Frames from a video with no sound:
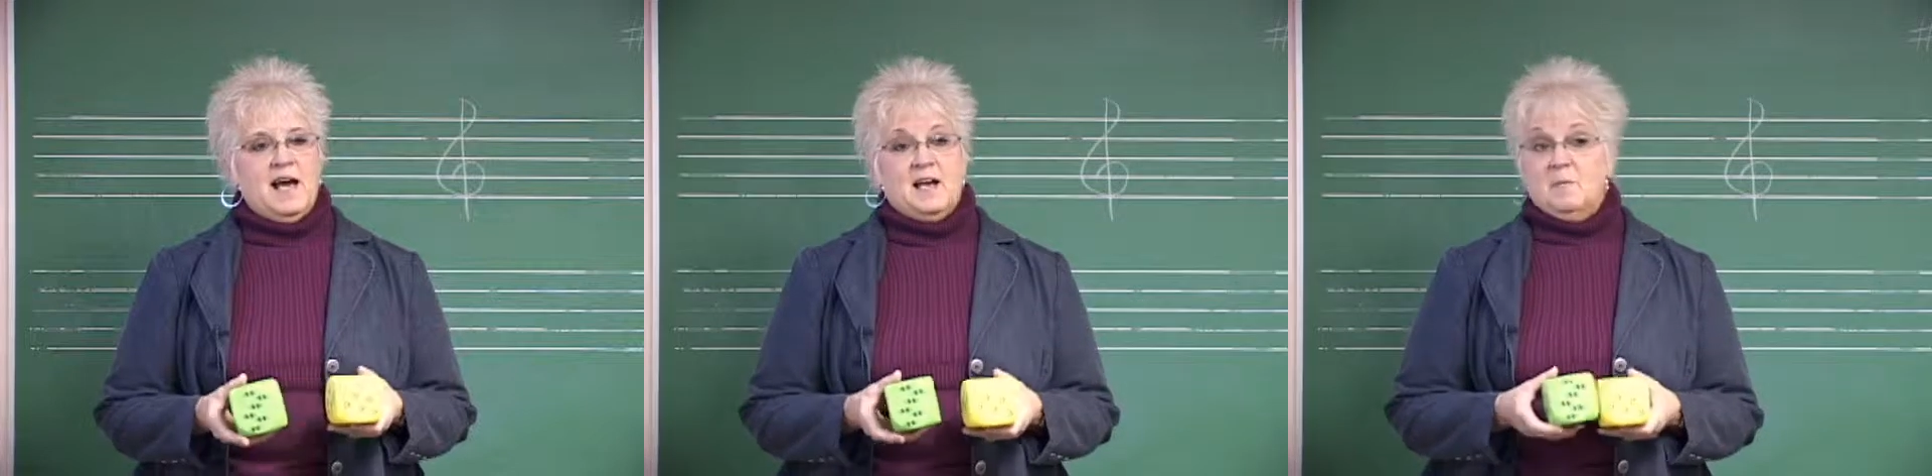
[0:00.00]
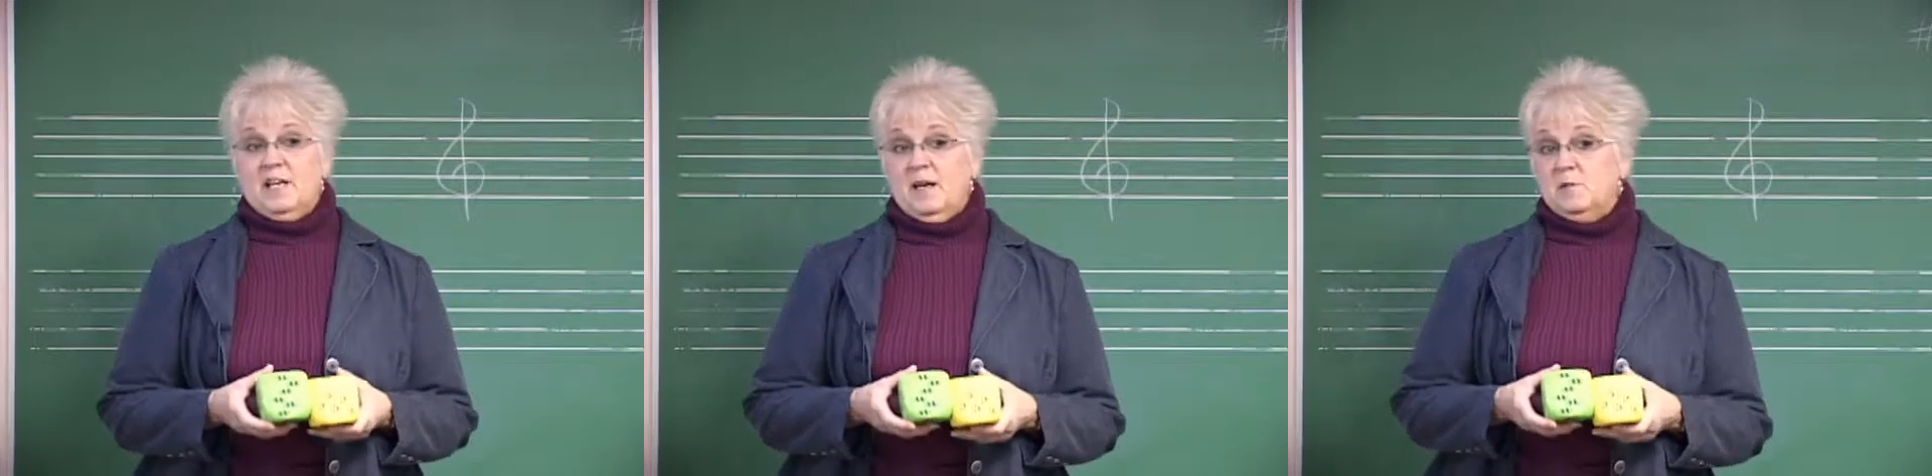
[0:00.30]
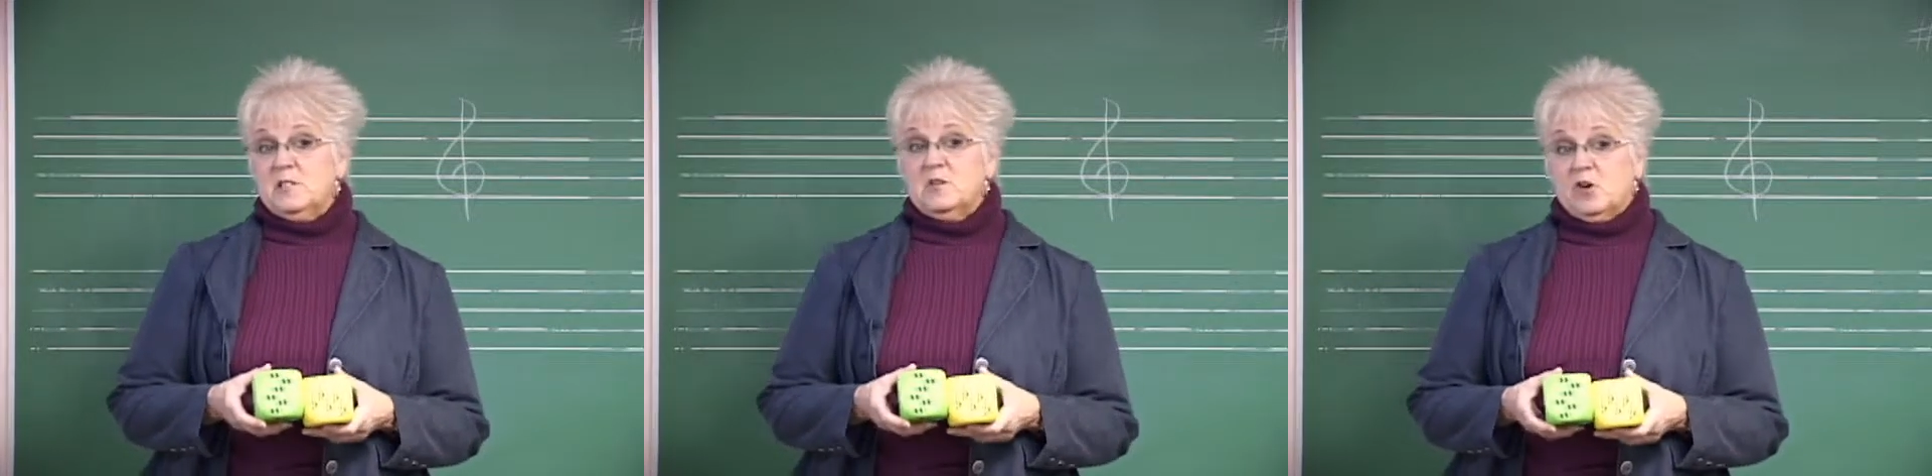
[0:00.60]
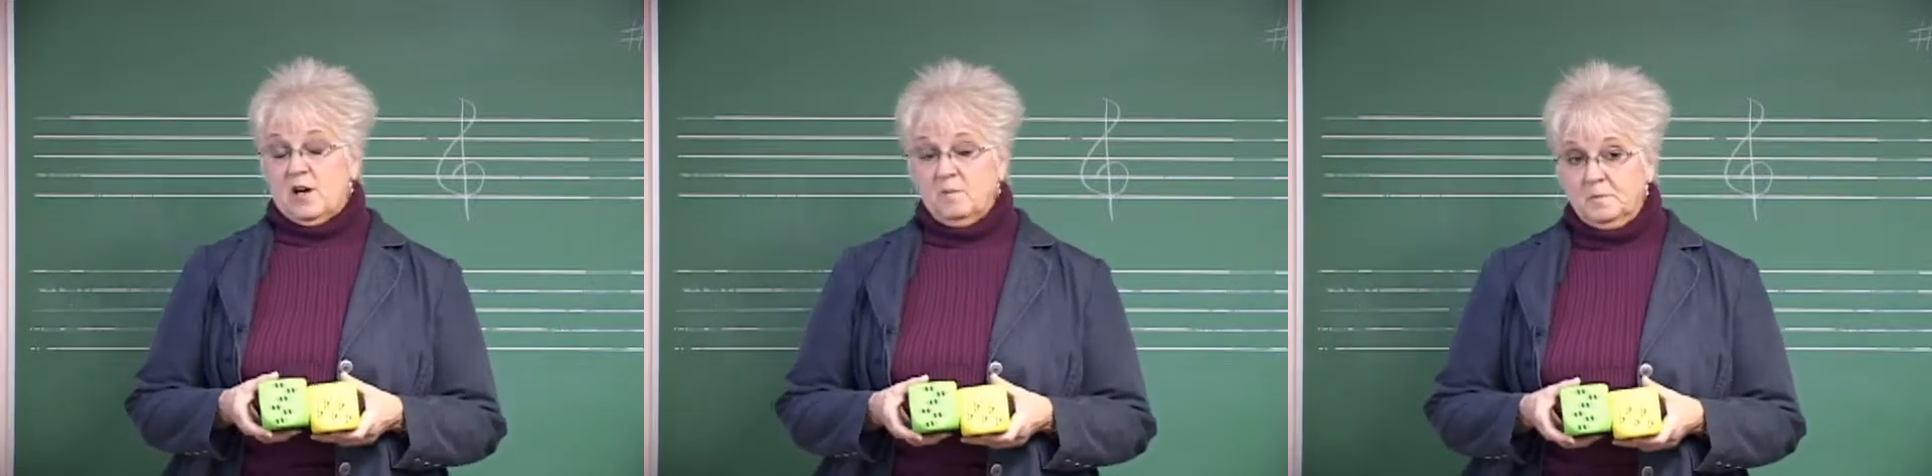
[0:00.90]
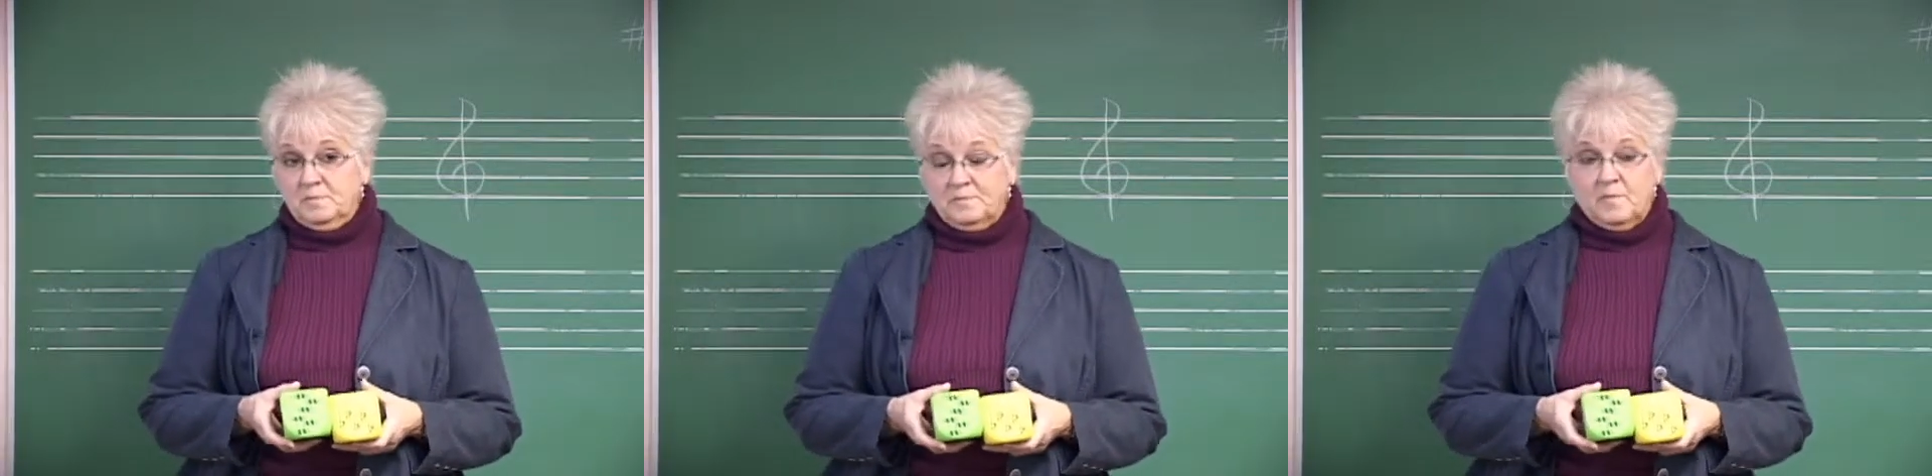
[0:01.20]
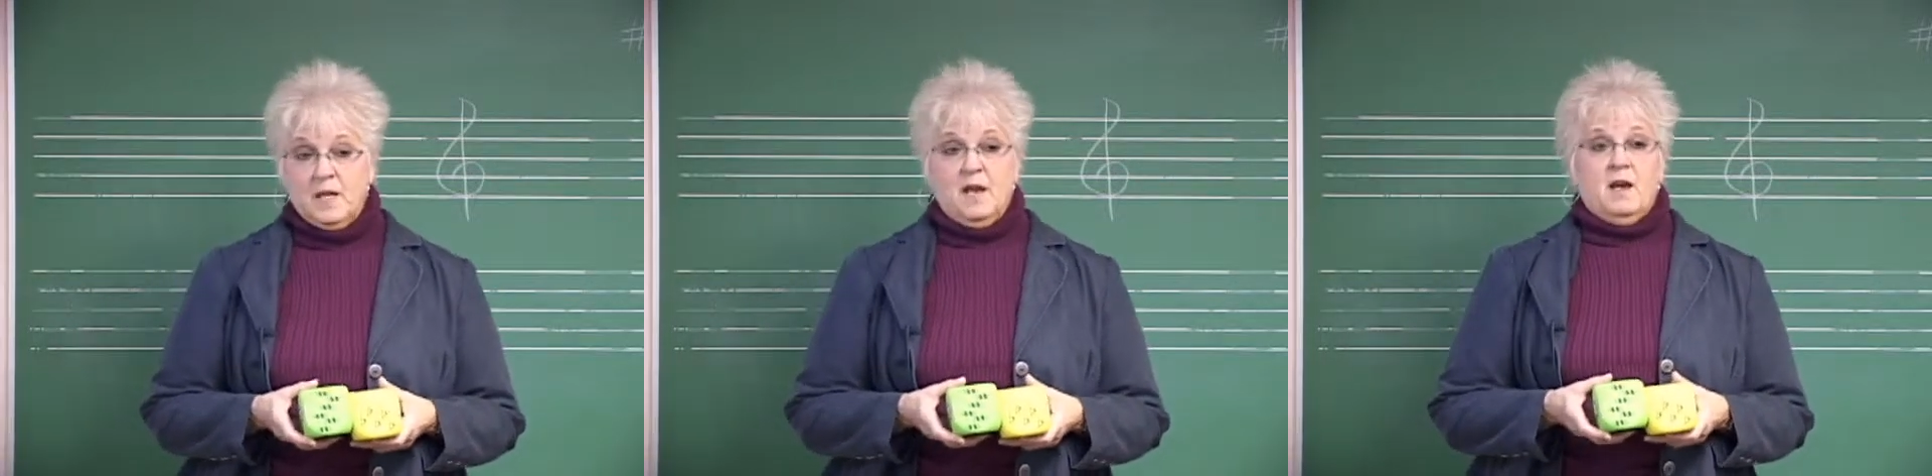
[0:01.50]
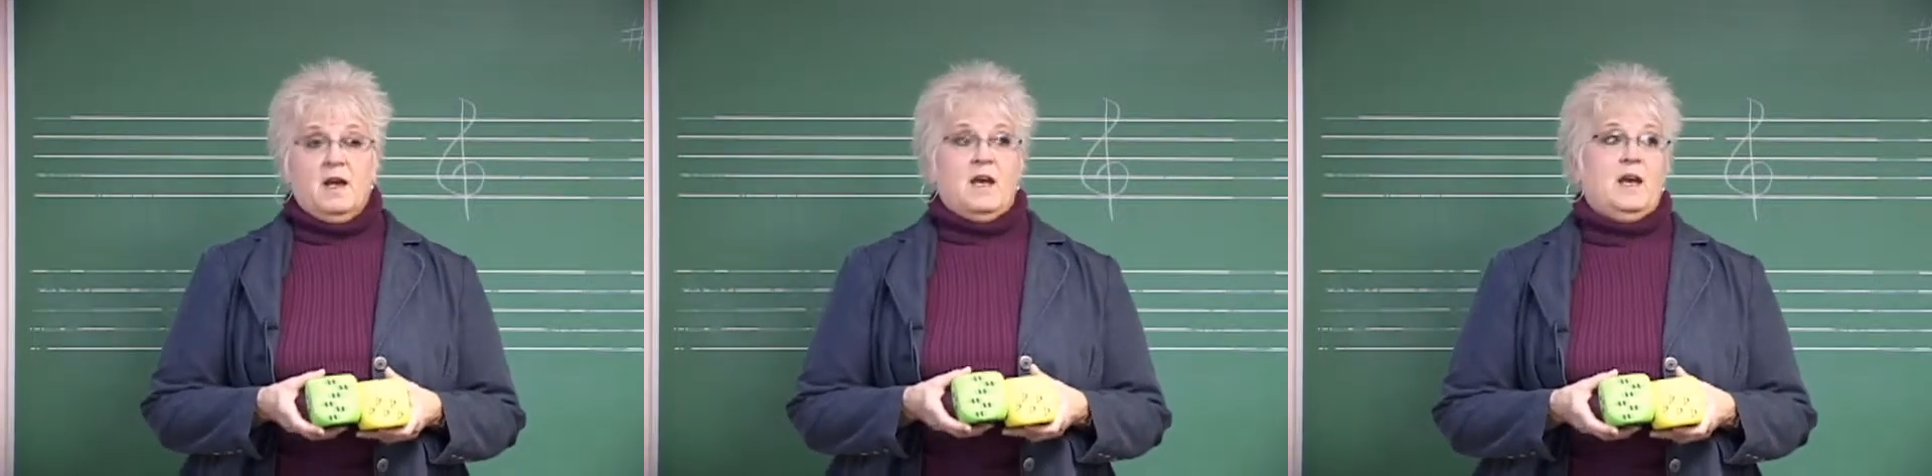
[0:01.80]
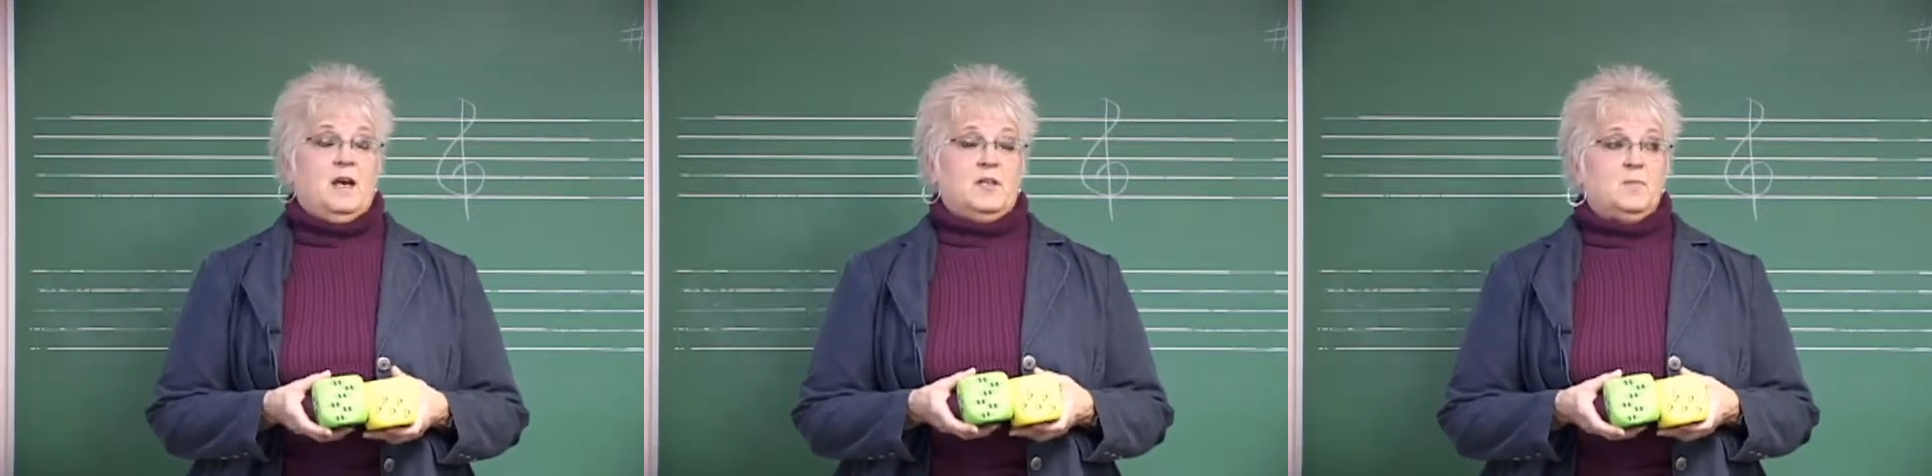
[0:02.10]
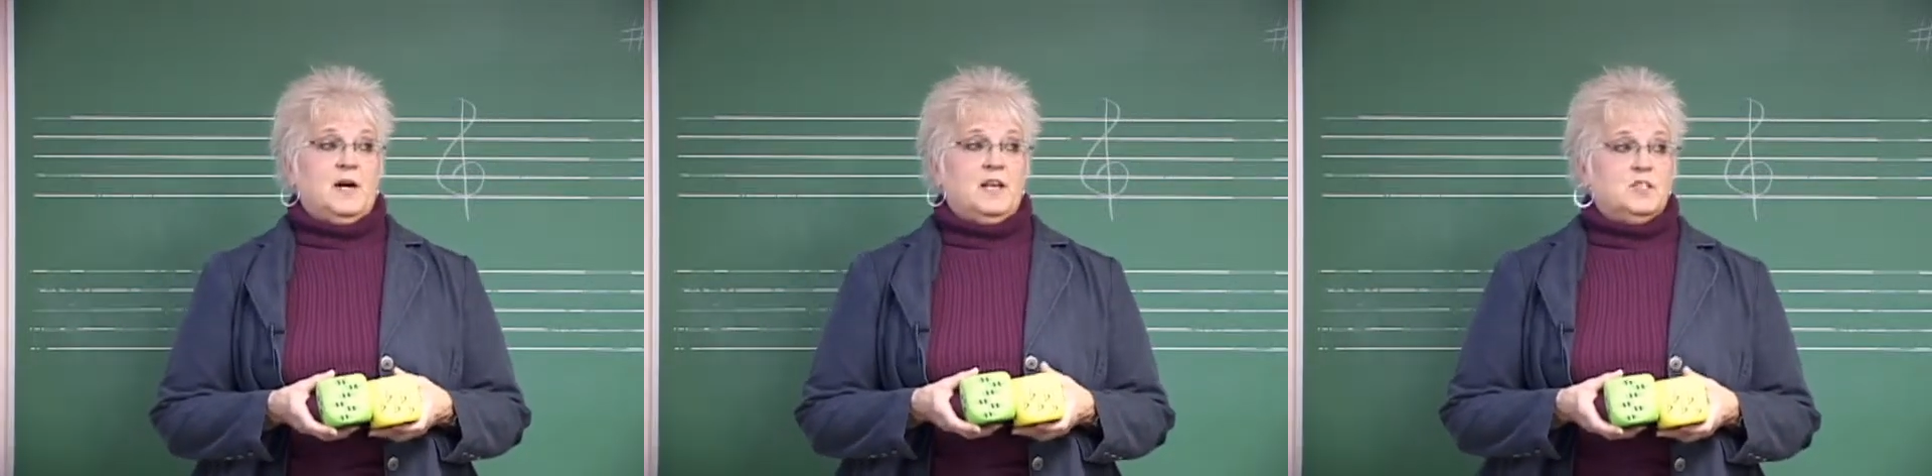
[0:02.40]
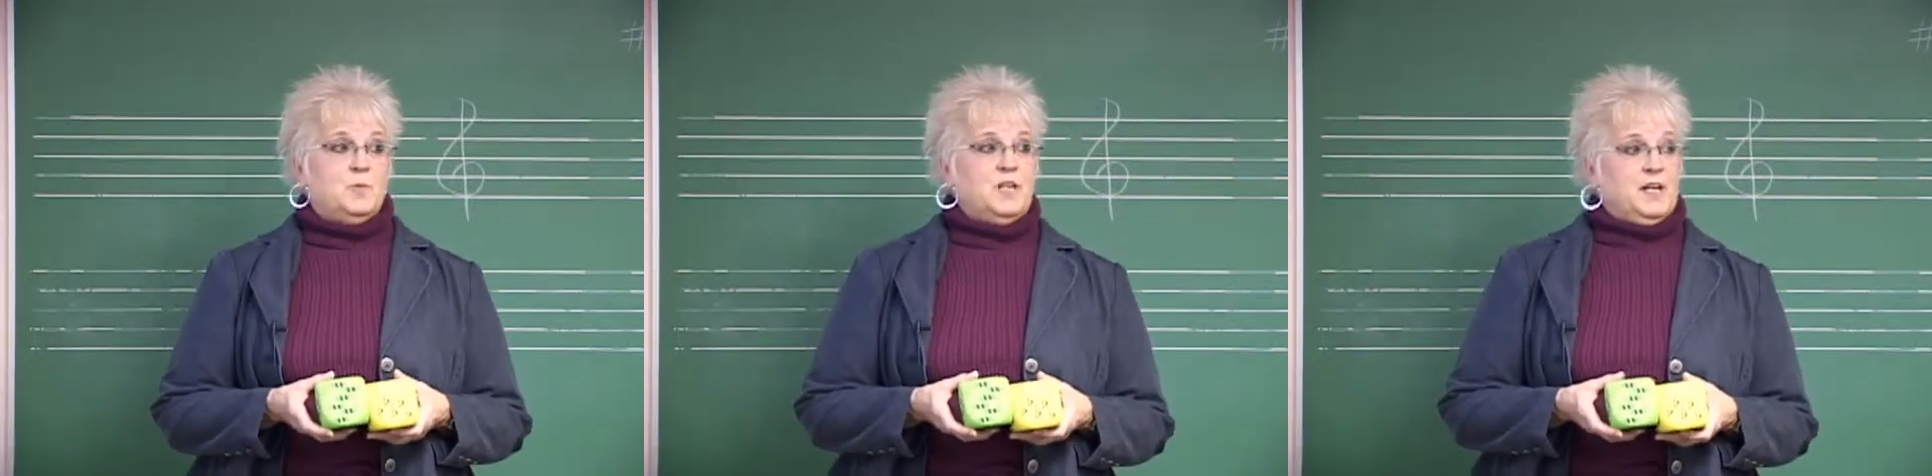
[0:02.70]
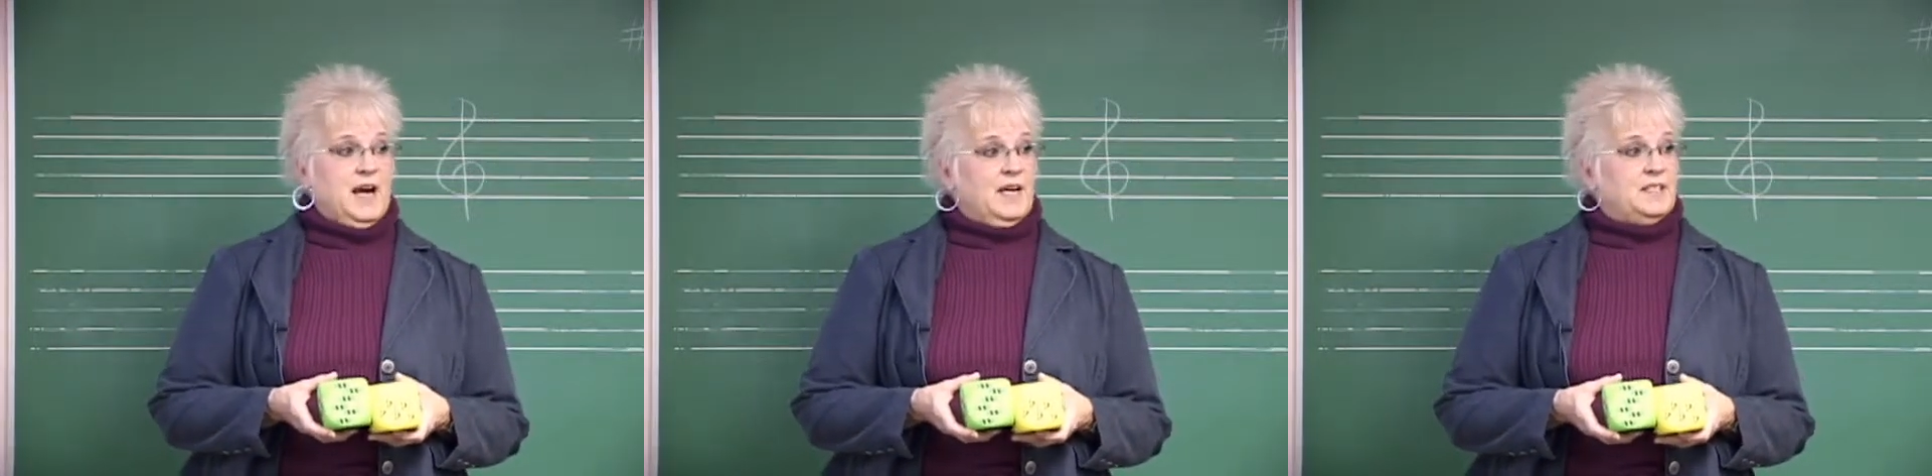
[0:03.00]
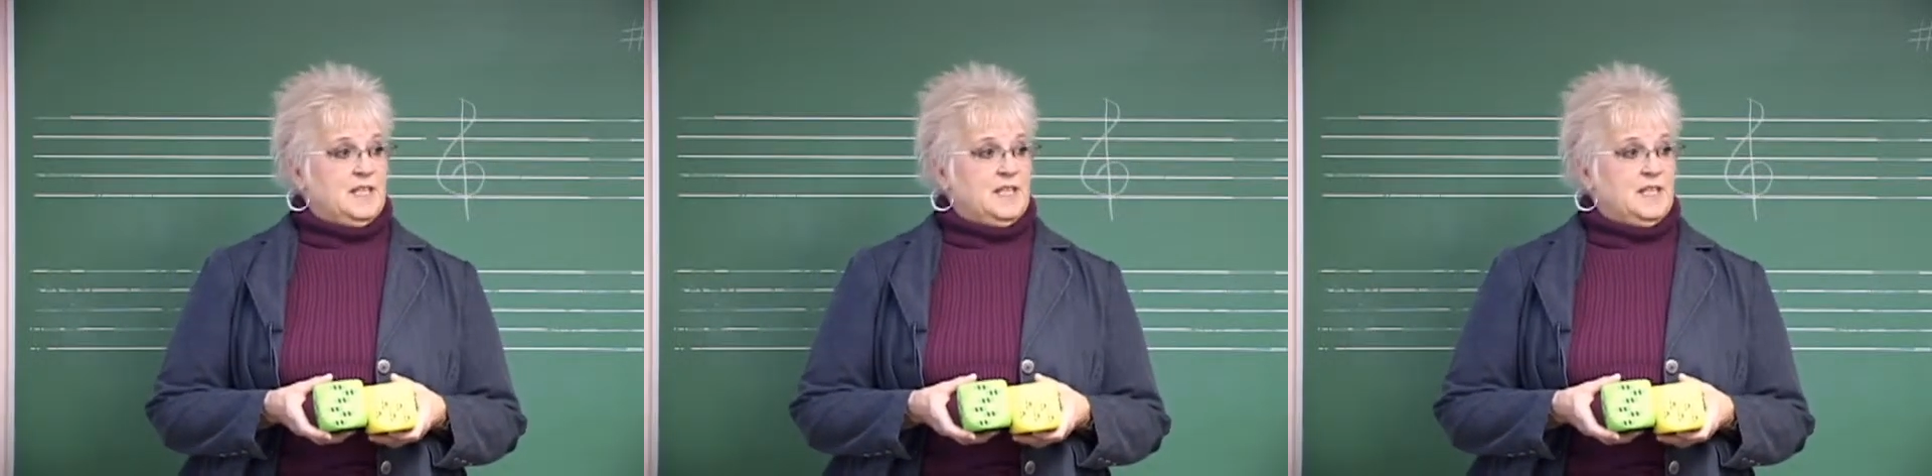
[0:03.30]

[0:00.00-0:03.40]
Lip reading: Hi, my name is Laura, and my husband and I,